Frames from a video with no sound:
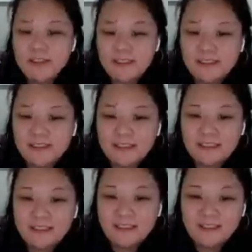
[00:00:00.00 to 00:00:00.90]
is usually
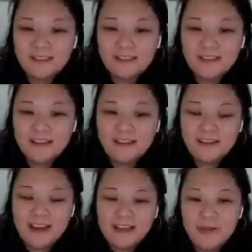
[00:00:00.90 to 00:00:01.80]
for more than one
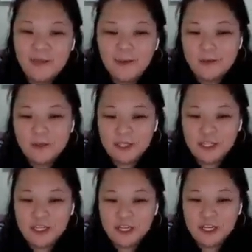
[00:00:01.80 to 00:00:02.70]
person,
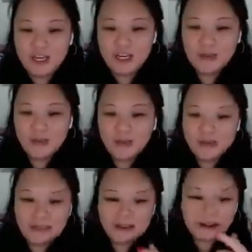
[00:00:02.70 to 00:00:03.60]

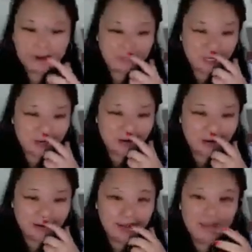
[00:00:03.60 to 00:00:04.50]
as opposed to a
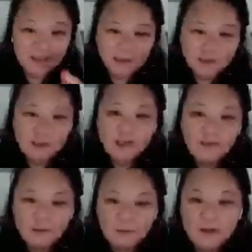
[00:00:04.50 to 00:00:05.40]
chair, a stool, and an
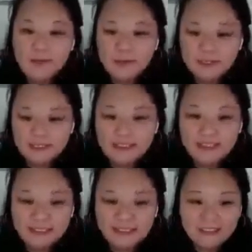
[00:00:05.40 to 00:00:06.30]
armchair.
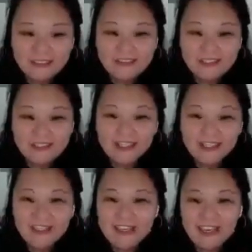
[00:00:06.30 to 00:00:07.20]
It's usually for
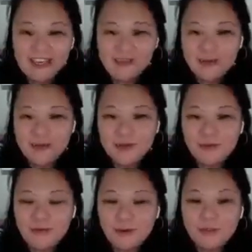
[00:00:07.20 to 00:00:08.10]
one person,
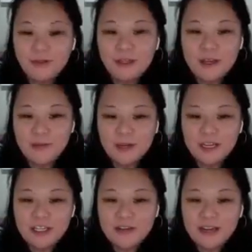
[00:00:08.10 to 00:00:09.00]

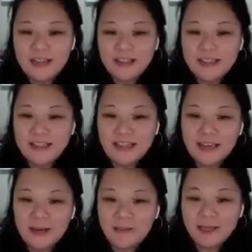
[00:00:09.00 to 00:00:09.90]
and so on and so forth.
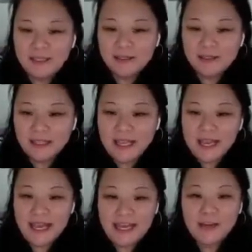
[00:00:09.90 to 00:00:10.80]
So the componential
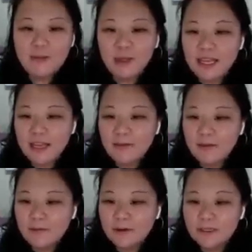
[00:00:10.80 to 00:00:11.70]
analysis is like a
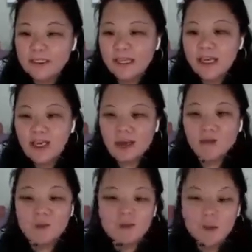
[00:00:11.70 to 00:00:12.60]
puzzle,
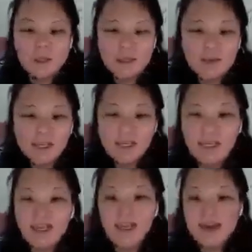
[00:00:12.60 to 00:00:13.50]
and you play with
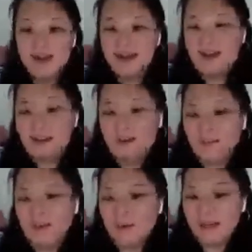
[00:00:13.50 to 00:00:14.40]
words. And of
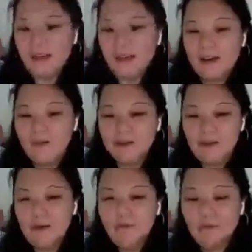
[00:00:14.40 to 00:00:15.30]
course, you can